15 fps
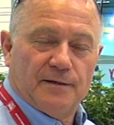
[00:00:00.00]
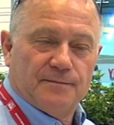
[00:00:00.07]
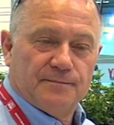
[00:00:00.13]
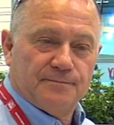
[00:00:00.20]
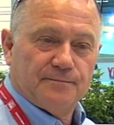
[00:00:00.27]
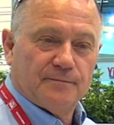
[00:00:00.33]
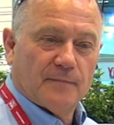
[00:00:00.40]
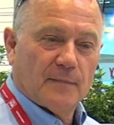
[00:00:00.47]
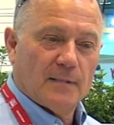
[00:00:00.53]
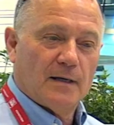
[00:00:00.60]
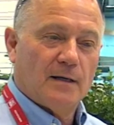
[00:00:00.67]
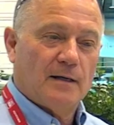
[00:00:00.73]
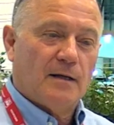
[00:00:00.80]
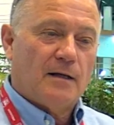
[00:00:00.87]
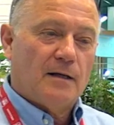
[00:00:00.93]

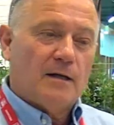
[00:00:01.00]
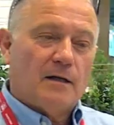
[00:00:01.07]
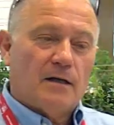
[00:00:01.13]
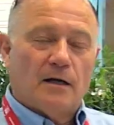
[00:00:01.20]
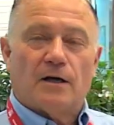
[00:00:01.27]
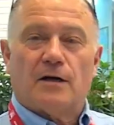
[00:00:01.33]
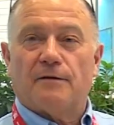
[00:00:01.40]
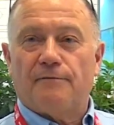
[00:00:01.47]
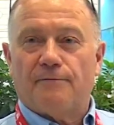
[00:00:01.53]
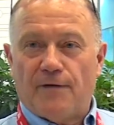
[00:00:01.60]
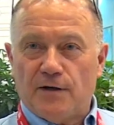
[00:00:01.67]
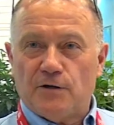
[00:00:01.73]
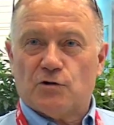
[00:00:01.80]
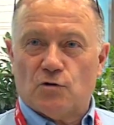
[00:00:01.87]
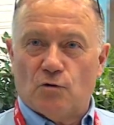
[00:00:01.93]
A
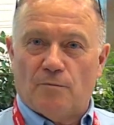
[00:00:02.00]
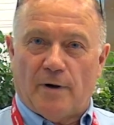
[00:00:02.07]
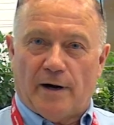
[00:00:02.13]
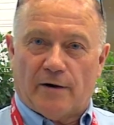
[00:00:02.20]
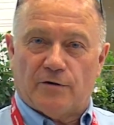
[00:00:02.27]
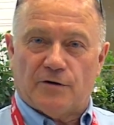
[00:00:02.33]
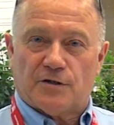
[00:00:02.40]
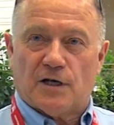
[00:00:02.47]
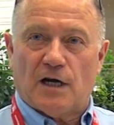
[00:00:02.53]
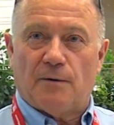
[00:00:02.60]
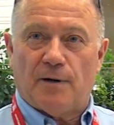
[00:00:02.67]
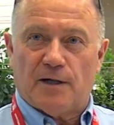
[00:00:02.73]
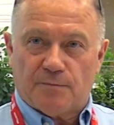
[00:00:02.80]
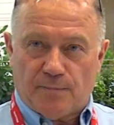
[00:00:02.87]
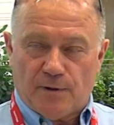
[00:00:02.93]
conventional
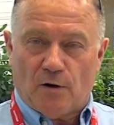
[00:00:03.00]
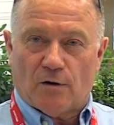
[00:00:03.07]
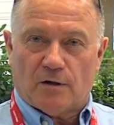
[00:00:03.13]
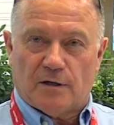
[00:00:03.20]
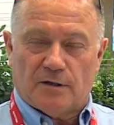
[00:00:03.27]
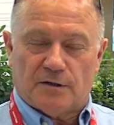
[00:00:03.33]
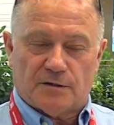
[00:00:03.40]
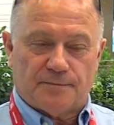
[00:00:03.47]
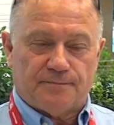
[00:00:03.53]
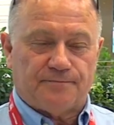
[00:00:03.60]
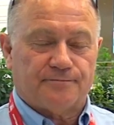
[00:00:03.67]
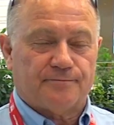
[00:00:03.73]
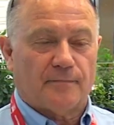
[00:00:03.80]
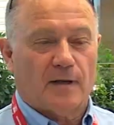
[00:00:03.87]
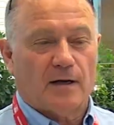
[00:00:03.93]
microscope has binoculars,
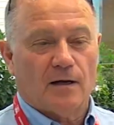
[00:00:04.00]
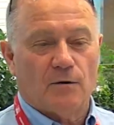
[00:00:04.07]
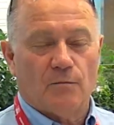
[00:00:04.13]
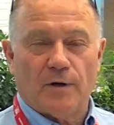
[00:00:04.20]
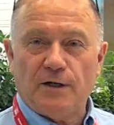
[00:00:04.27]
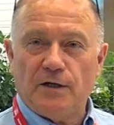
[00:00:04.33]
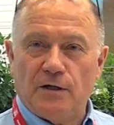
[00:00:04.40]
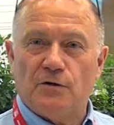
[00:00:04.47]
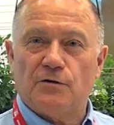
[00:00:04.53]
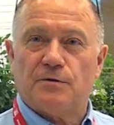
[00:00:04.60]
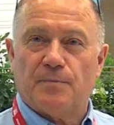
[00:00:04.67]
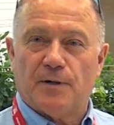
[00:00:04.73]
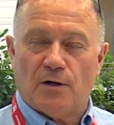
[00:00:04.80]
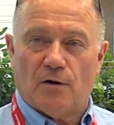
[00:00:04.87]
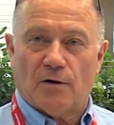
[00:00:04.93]
and when you use
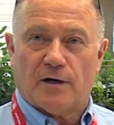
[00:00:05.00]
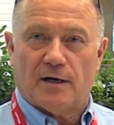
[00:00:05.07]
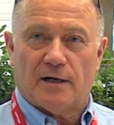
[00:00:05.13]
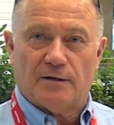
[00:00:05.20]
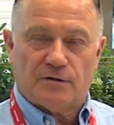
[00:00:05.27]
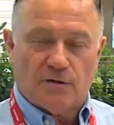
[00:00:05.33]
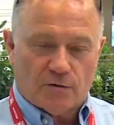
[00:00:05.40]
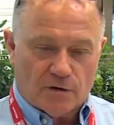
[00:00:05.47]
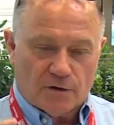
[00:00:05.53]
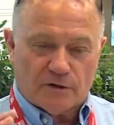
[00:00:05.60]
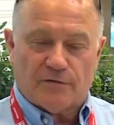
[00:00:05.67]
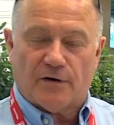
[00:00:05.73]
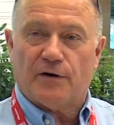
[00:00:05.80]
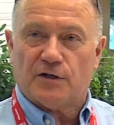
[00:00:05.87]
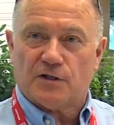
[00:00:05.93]
binoculars you've got
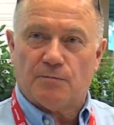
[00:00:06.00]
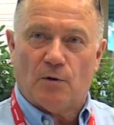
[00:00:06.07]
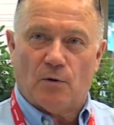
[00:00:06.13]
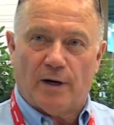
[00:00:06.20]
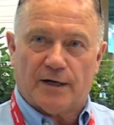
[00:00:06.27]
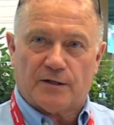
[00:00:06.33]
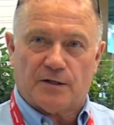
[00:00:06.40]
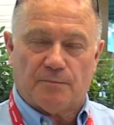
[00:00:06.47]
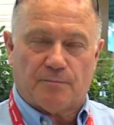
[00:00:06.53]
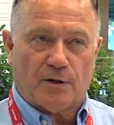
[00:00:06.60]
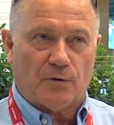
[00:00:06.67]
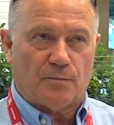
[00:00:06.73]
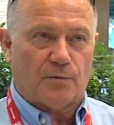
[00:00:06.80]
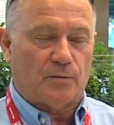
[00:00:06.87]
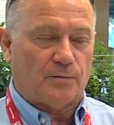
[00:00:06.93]
a very small exit
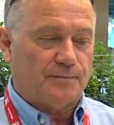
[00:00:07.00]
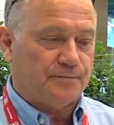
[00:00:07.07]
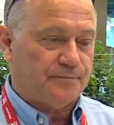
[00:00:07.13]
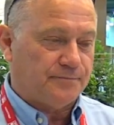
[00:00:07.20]
pupil.